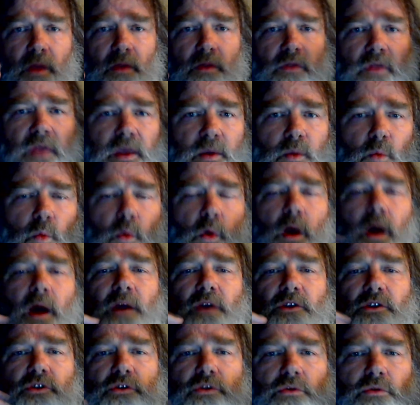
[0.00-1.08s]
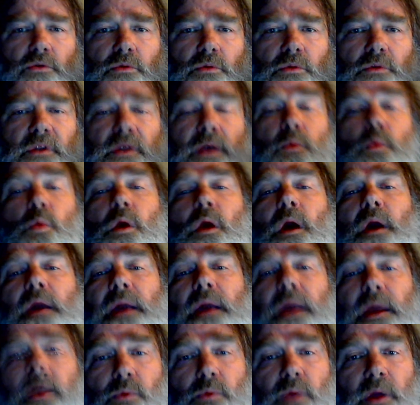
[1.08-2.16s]
They want you, they want
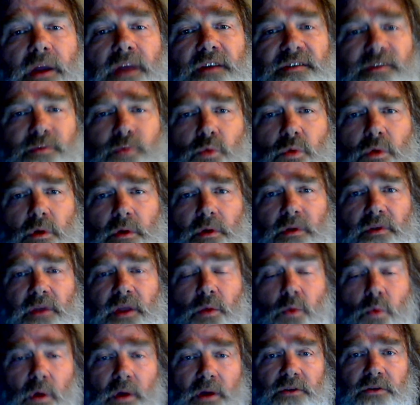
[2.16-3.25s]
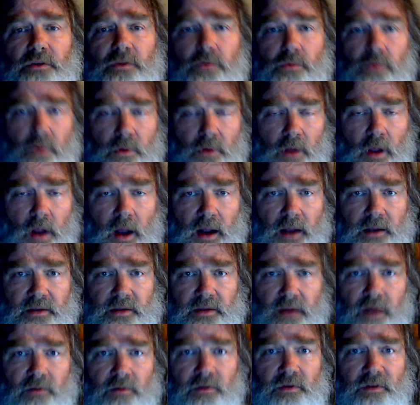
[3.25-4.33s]
a race war. They want to lock
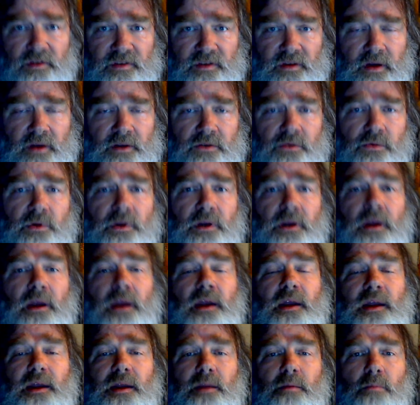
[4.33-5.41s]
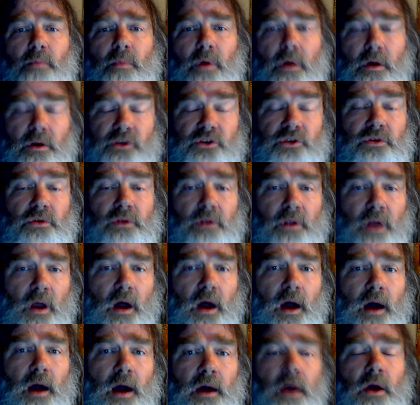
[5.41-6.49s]
down this country in martial
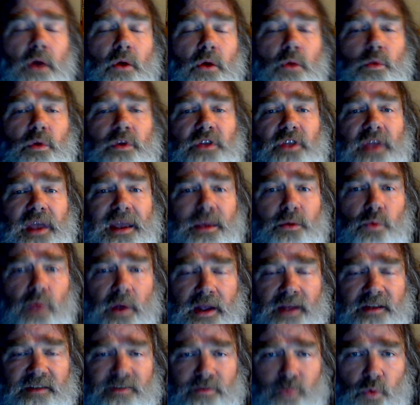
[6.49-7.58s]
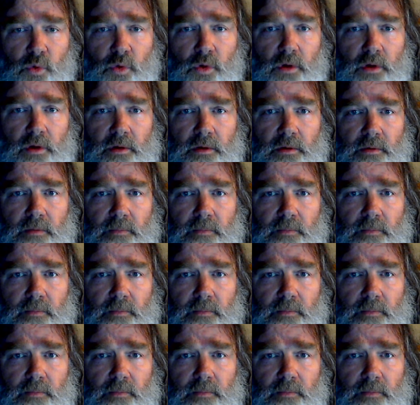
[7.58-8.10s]
law with a race war.